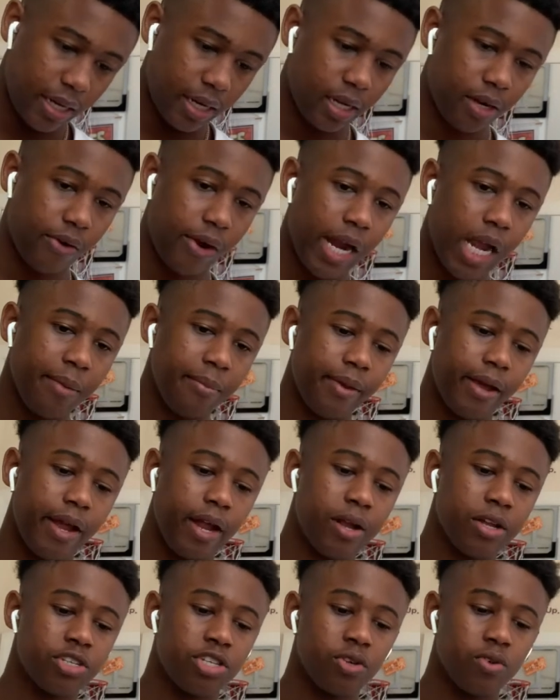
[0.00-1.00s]

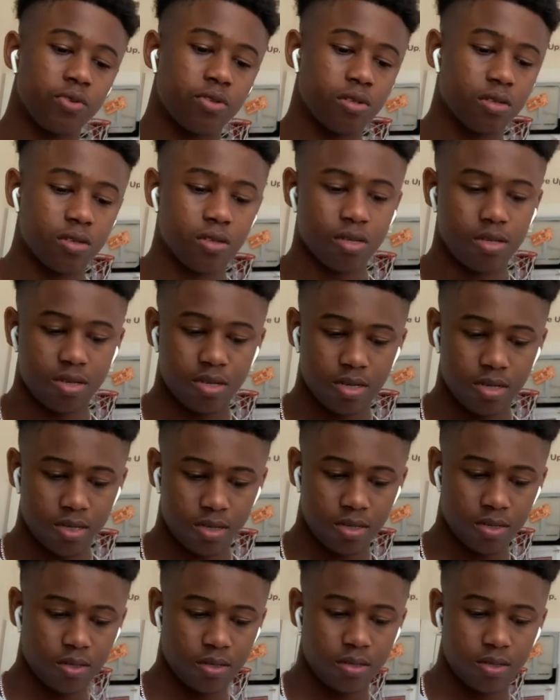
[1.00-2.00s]
Cranberry juice.
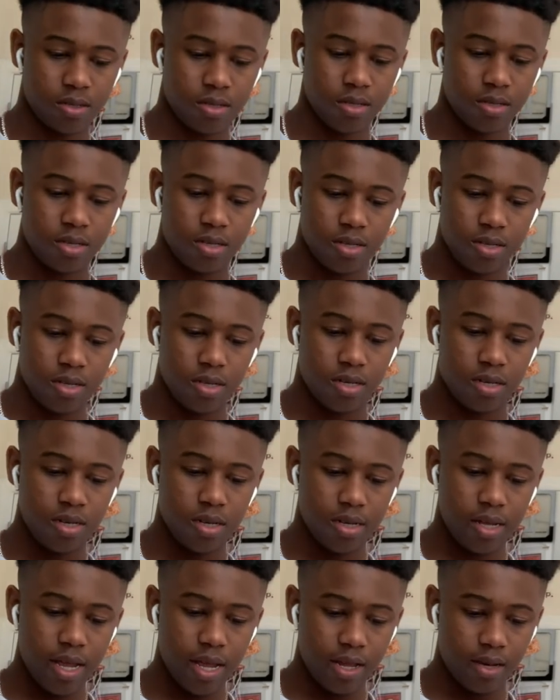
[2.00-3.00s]

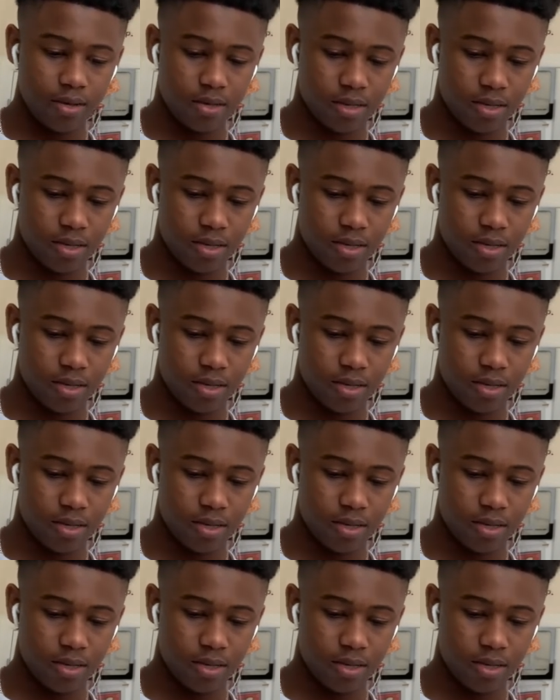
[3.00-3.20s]
Need that.